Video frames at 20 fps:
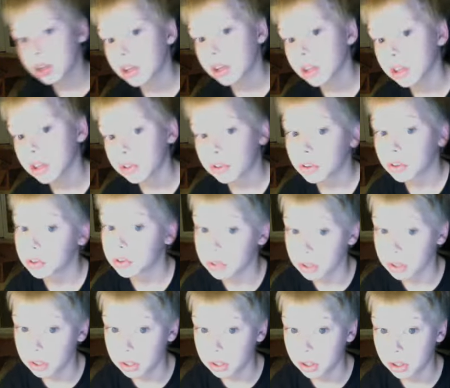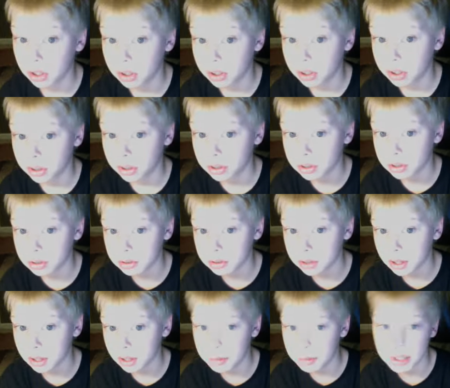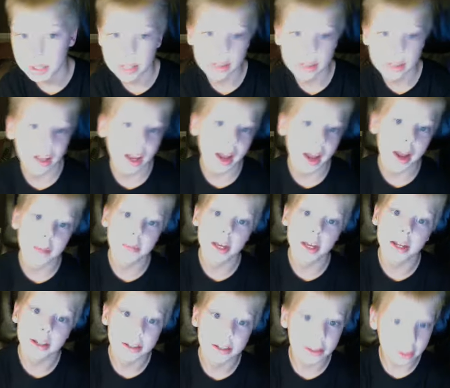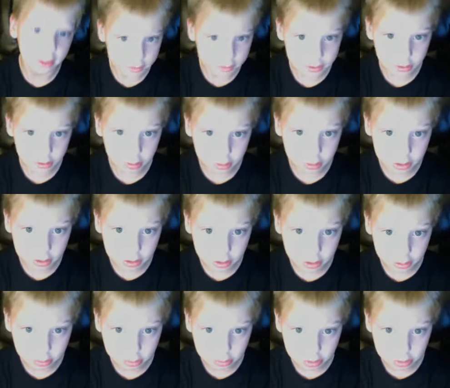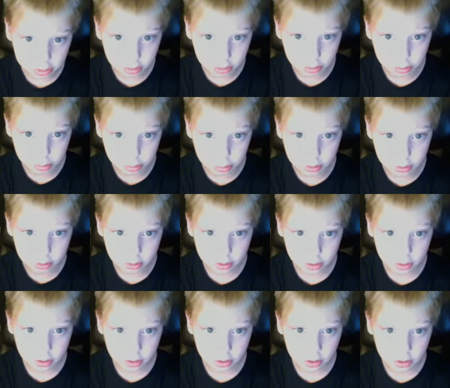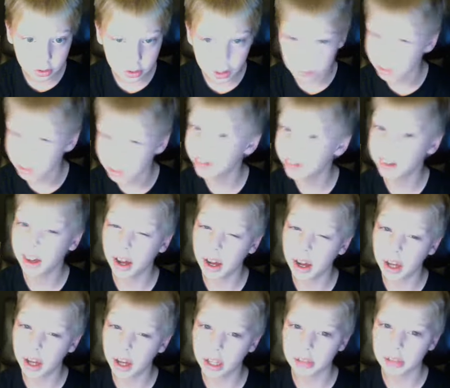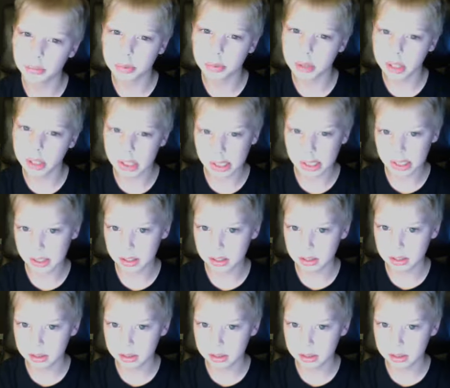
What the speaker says: It's just really hard. I mean, I'm not gonna quit YouTube. I might not, but.